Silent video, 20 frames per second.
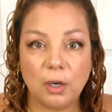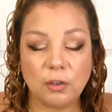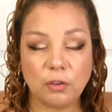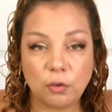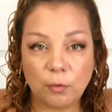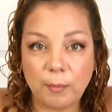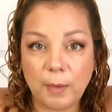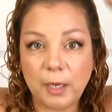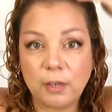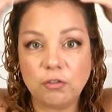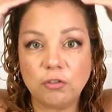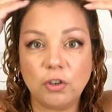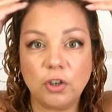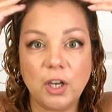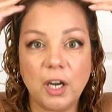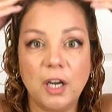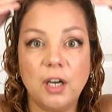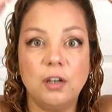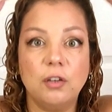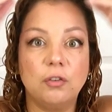you make sure
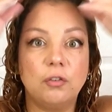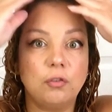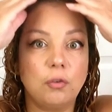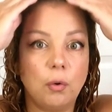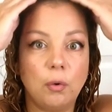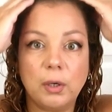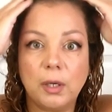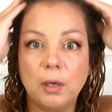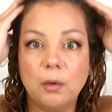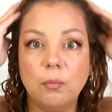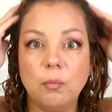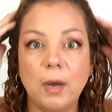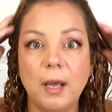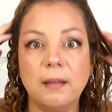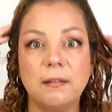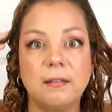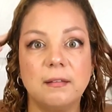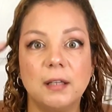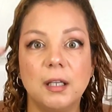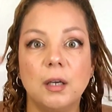your hair is soaking
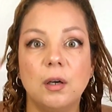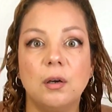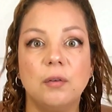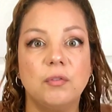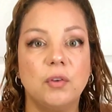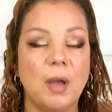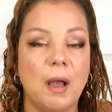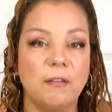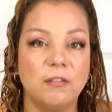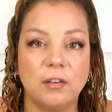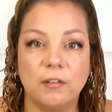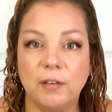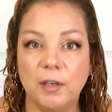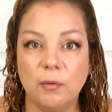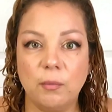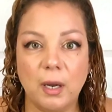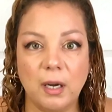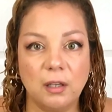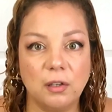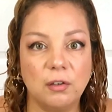wet still. If you have to
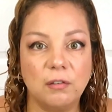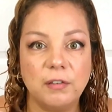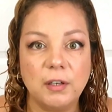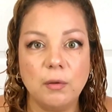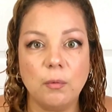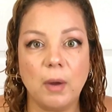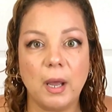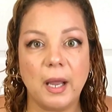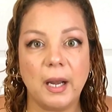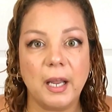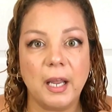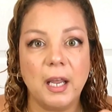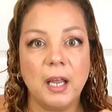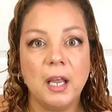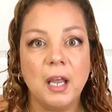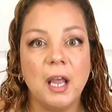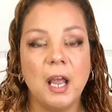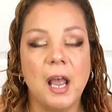re-wet it, you re-wet it.